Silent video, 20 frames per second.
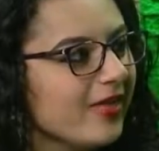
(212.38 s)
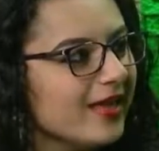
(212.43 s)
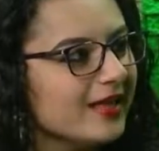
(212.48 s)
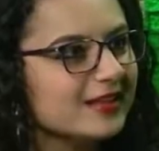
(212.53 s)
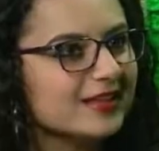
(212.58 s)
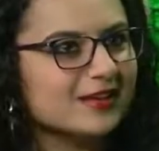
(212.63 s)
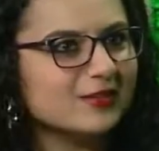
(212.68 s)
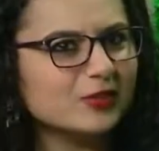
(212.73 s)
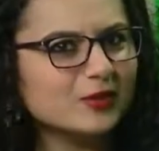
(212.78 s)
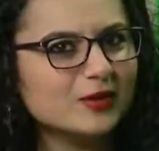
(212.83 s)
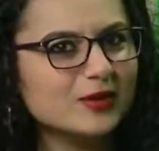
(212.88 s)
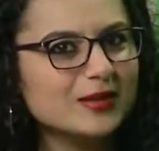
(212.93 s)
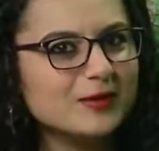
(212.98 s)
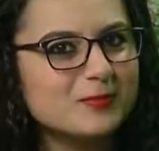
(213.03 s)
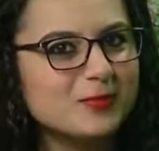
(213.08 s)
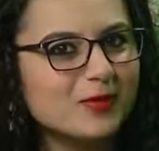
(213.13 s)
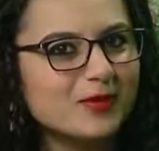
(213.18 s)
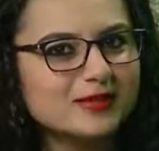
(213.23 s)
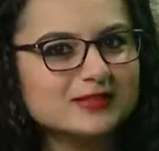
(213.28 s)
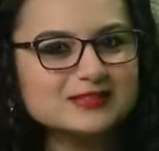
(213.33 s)
And 30
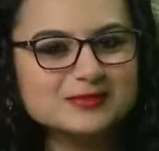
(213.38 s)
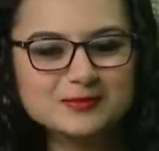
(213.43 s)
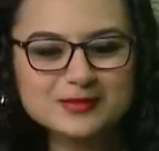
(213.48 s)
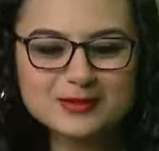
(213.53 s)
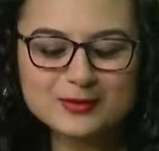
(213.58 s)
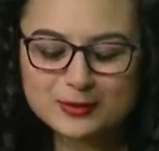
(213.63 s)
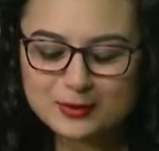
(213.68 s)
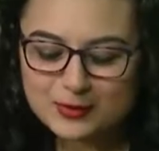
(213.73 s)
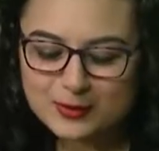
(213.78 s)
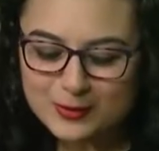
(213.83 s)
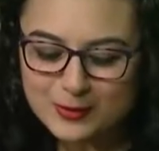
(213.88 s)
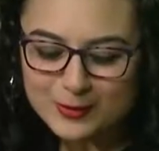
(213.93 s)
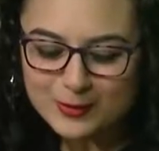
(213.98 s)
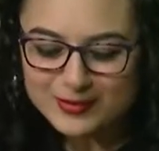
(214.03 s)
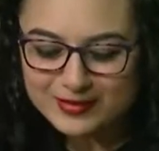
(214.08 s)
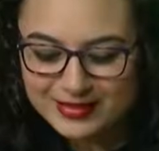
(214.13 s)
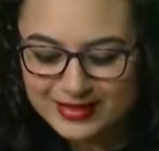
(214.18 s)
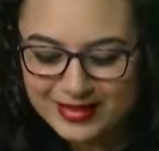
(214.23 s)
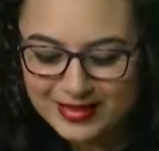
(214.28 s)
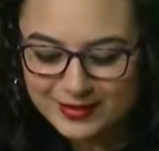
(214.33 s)
points. I'm like,
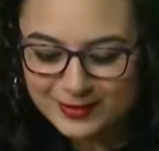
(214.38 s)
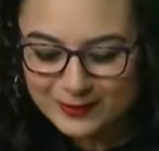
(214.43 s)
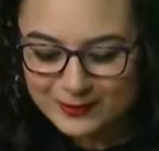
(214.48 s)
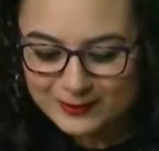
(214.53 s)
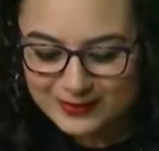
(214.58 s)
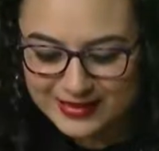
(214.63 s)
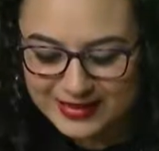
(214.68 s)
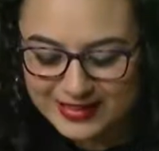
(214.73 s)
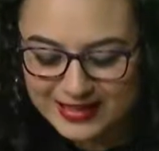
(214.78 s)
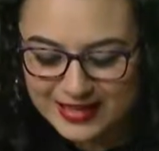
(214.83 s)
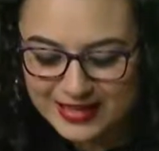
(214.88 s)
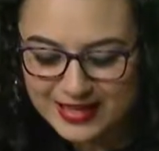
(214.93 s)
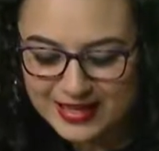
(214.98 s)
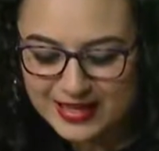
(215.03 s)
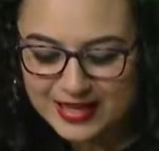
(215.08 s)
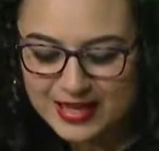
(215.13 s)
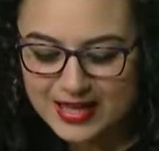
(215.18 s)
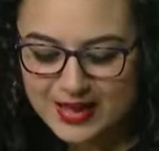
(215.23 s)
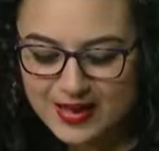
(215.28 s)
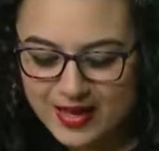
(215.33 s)
dude, are you kidding?